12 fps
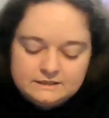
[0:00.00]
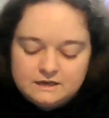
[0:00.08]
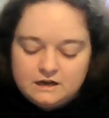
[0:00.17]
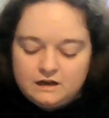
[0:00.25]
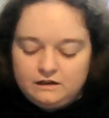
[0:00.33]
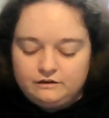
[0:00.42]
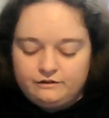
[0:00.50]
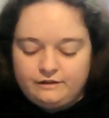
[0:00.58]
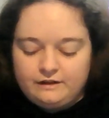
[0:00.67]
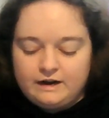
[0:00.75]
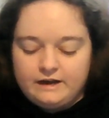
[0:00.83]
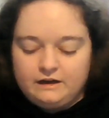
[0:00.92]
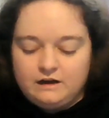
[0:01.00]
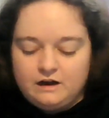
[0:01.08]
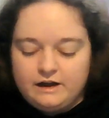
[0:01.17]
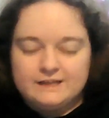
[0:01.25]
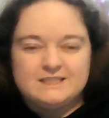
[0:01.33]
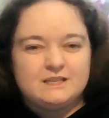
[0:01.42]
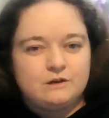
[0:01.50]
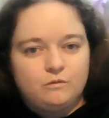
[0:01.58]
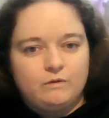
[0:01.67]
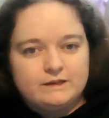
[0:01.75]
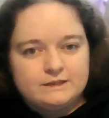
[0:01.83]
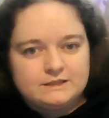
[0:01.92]
color that I got, I didn't
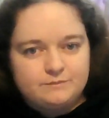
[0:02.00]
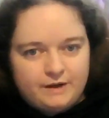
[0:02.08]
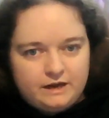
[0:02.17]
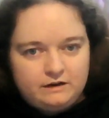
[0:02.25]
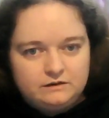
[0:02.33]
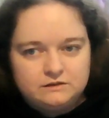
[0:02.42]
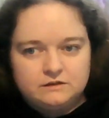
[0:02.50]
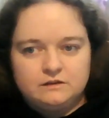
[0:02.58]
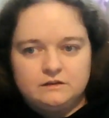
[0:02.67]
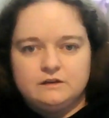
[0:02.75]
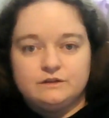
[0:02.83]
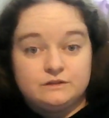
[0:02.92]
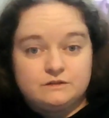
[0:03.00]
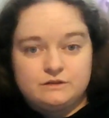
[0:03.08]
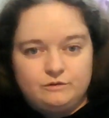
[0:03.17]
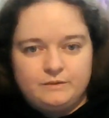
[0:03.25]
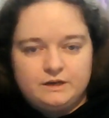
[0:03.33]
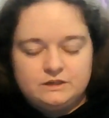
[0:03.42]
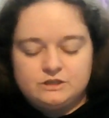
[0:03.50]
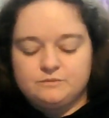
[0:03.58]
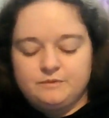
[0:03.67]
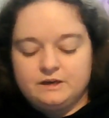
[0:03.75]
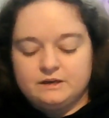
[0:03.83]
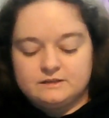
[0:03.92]
want to spend too much
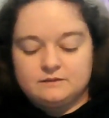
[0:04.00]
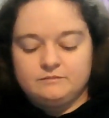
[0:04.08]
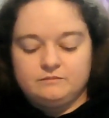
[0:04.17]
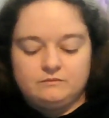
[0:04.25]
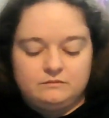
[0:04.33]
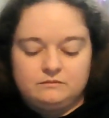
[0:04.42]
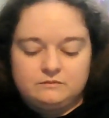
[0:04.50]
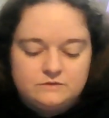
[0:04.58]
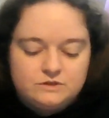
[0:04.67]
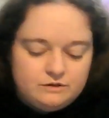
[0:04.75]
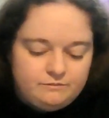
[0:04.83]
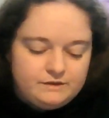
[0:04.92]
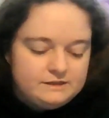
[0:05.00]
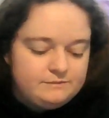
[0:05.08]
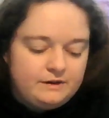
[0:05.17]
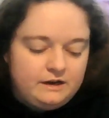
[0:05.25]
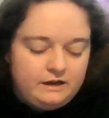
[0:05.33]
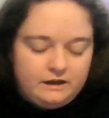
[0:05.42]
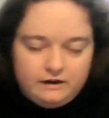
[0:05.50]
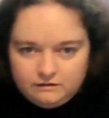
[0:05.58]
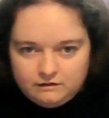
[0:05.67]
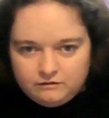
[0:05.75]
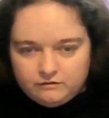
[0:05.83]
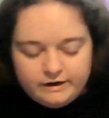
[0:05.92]
because I'm shouldn't be spending
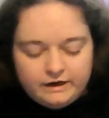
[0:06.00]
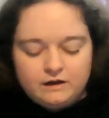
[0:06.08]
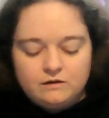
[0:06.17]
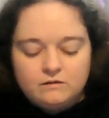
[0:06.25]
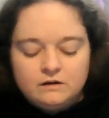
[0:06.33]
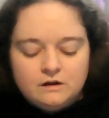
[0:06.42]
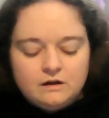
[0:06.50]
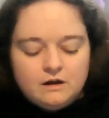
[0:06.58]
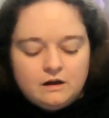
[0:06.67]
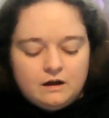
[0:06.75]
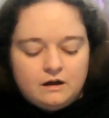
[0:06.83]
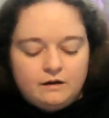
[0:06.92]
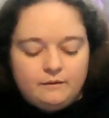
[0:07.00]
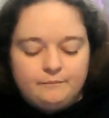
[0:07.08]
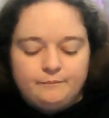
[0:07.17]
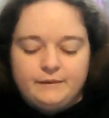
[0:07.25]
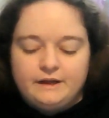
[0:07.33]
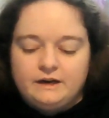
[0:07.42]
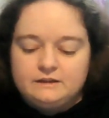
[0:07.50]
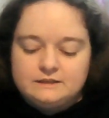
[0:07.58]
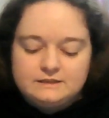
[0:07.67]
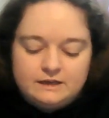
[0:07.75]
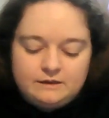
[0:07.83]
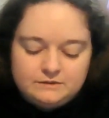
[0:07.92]
anything right now. But at the
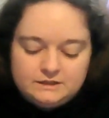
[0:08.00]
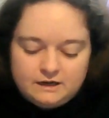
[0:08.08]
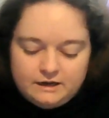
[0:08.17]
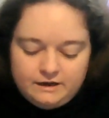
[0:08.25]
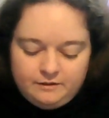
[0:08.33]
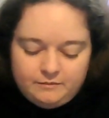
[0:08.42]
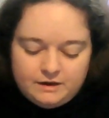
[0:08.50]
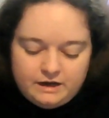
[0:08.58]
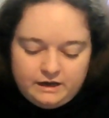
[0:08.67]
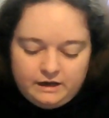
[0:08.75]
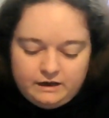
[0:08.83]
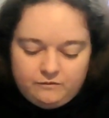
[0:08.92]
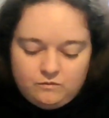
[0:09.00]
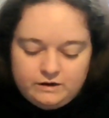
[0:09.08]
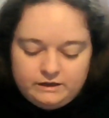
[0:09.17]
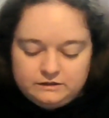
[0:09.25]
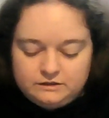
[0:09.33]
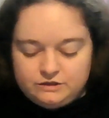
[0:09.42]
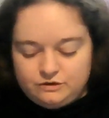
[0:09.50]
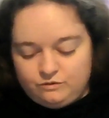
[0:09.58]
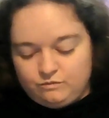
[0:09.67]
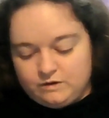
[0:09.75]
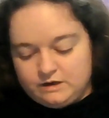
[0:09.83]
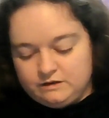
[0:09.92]
same time, I wanted
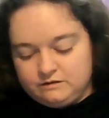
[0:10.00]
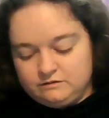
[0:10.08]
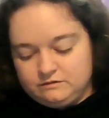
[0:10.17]
to,